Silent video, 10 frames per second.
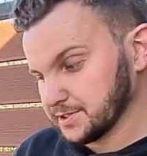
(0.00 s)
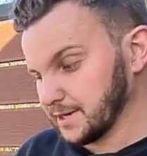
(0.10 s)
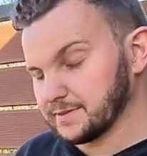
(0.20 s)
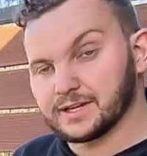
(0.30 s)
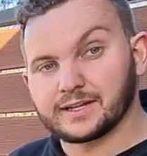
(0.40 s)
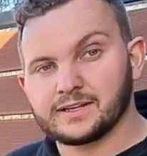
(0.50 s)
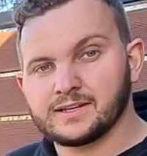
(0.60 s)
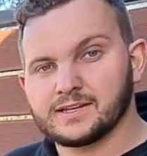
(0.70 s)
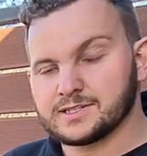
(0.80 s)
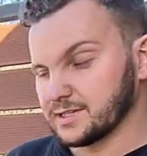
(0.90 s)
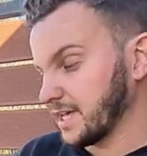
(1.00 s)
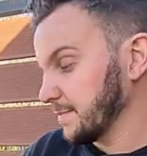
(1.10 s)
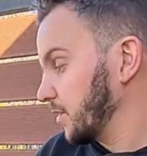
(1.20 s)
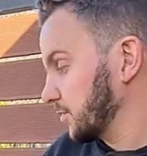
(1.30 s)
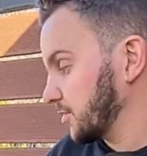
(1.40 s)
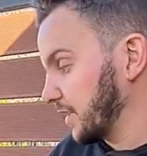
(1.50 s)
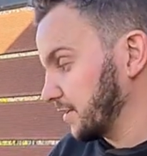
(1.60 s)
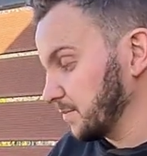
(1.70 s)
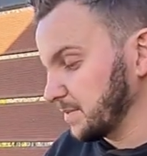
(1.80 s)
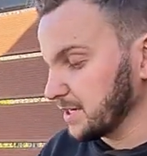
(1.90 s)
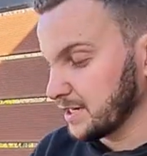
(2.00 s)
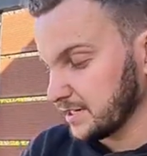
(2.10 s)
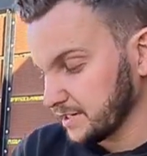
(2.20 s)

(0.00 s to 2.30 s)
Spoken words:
type thing. So they bolt straight on, but you need a